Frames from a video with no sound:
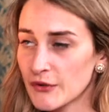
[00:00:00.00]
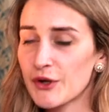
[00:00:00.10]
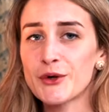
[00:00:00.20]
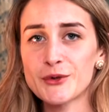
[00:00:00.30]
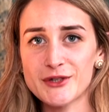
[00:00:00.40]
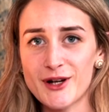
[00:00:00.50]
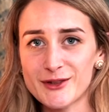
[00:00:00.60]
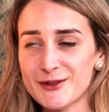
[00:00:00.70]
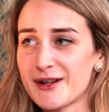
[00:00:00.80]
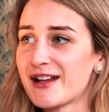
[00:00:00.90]
Go to a
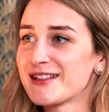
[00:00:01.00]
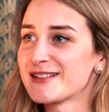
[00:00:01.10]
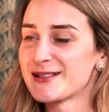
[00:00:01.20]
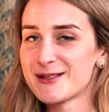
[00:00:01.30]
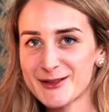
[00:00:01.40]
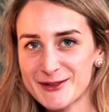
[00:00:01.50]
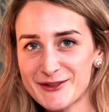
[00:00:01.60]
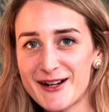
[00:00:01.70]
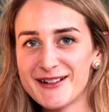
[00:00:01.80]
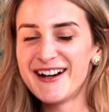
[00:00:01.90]
doctor, you guys. See doctor.
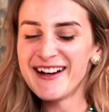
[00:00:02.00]
Rod.